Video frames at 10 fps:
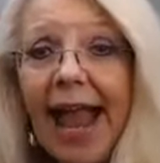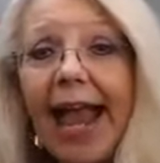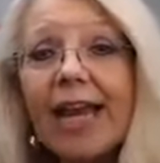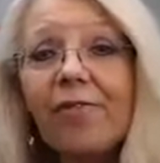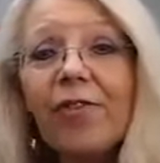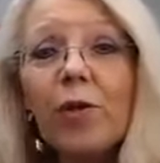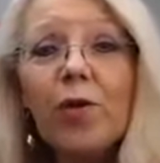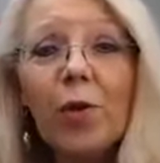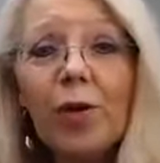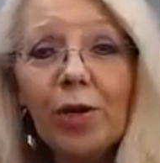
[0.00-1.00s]
And if you
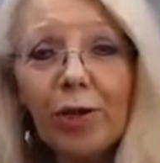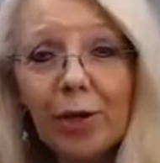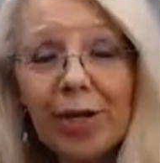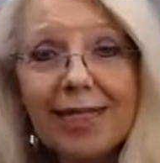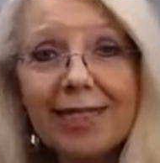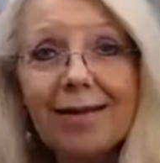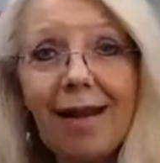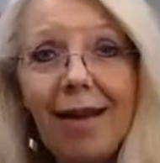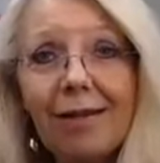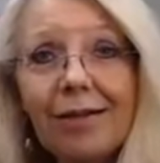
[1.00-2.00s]
know your learning
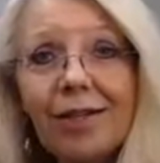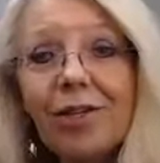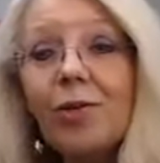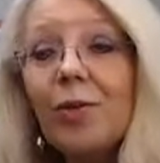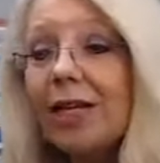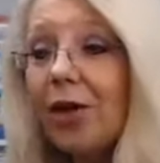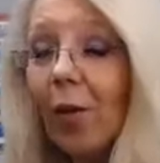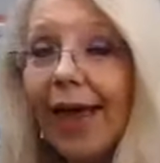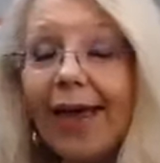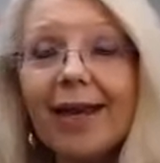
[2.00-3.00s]
style, you can
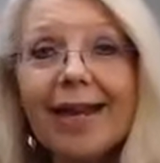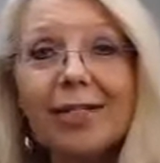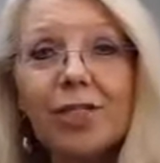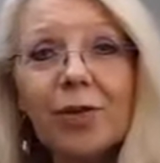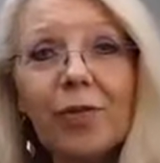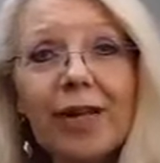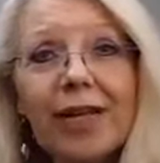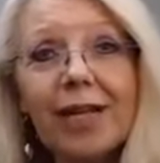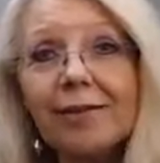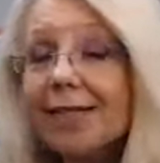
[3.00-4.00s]
go ahead and enter it
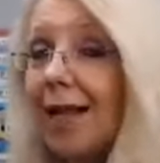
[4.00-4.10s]
right here.